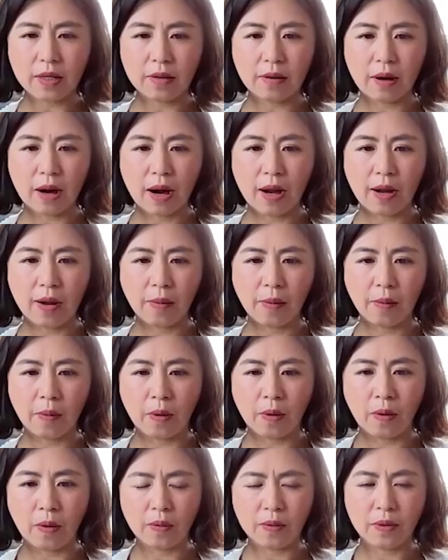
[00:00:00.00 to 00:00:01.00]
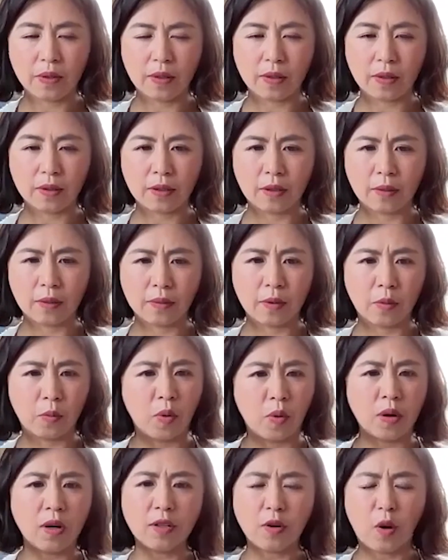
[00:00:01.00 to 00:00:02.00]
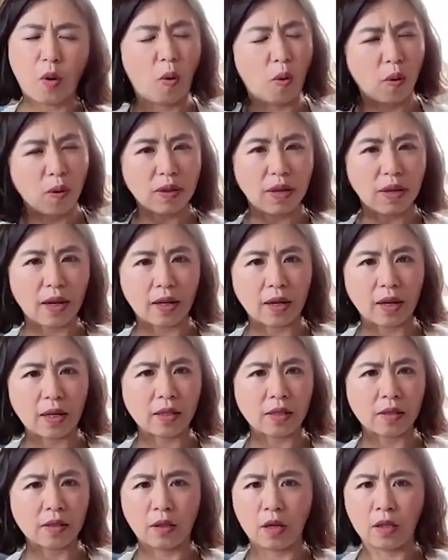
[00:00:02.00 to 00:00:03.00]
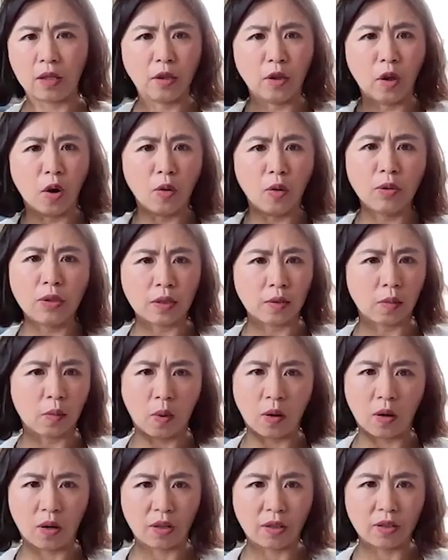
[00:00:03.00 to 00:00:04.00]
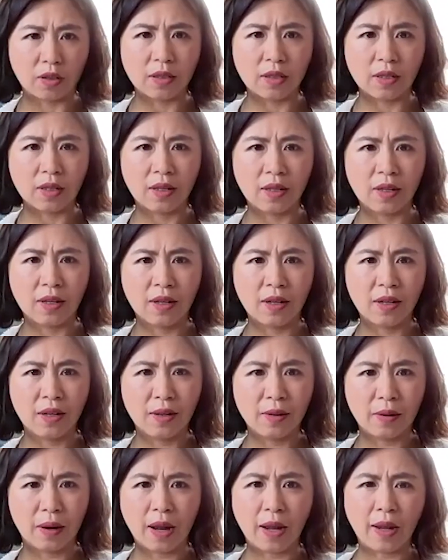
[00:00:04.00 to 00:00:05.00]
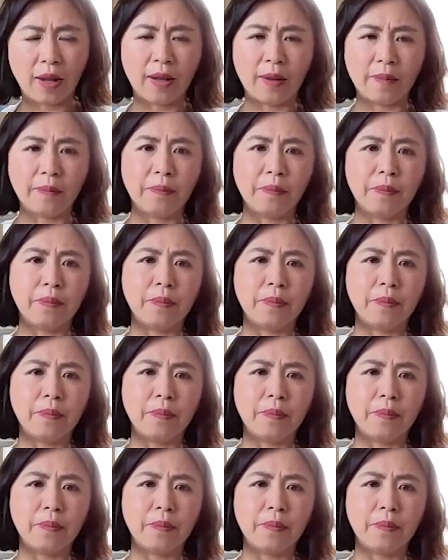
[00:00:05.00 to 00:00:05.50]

around, well, the word hoarding is a loaded word, right? And